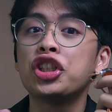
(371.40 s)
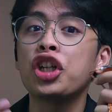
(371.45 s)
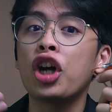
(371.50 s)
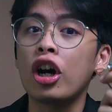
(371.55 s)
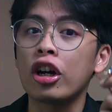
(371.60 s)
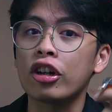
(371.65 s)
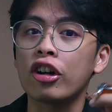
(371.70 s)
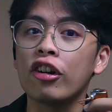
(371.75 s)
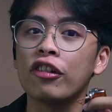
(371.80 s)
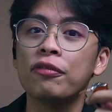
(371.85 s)

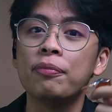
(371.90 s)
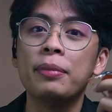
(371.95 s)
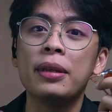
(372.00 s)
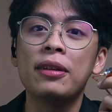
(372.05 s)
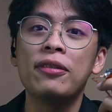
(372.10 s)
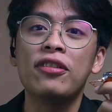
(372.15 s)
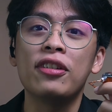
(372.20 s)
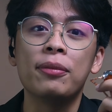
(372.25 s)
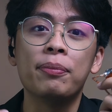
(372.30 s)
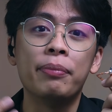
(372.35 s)
chunk of
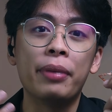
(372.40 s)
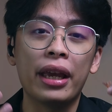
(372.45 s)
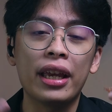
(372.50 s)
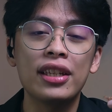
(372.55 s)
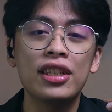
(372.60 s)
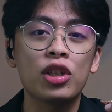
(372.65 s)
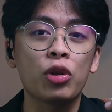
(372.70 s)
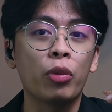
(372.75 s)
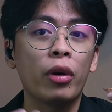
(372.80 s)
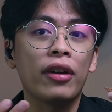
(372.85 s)
beefy
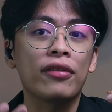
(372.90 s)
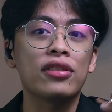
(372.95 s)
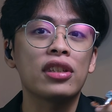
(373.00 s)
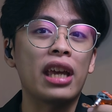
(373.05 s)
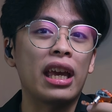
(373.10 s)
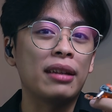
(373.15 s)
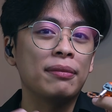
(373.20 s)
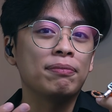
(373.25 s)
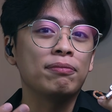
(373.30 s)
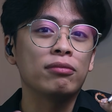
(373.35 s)
bass riffs
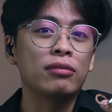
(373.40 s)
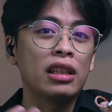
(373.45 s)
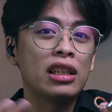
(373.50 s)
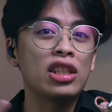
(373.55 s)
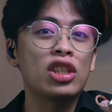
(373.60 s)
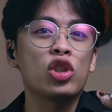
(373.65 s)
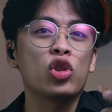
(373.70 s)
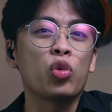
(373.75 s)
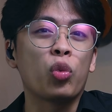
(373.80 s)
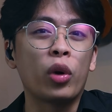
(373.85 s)
and this
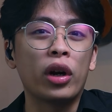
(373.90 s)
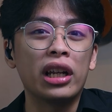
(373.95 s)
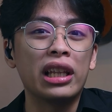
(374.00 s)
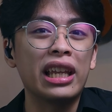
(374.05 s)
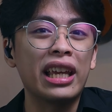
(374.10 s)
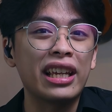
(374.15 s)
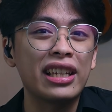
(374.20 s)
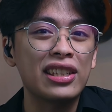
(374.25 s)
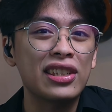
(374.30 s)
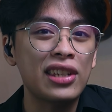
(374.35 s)

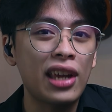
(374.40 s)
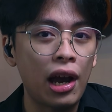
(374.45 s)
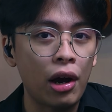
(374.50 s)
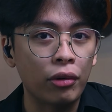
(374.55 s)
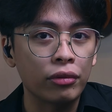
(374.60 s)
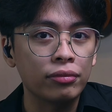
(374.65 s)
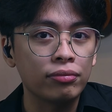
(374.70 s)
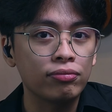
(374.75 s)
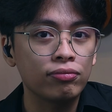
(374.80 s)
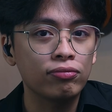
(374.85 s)
swirling sound,
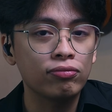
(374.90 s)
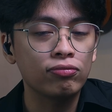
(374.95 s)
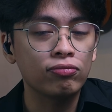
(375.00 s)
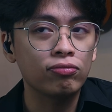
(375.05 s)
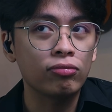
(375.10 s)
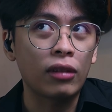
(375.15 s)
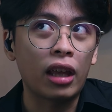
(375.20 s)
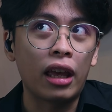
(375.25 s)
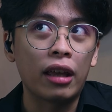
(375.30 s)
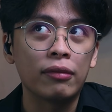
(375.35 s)

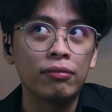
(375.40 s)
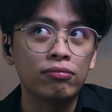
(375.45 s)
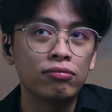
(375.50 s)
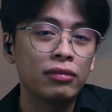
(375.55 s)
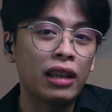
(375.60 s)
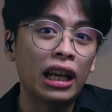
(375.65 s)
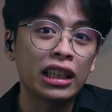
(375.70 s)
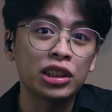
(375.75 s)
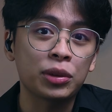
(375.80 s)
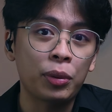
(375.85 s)
and
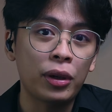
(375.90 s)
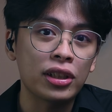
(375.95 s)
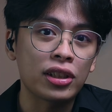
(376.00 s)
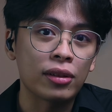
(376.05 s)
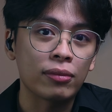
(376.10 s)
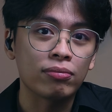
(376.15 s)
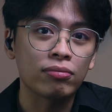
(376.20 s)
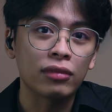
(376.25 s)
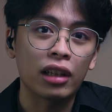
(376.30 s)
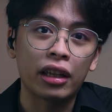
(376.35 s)
that's
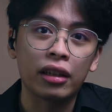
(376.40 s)
present.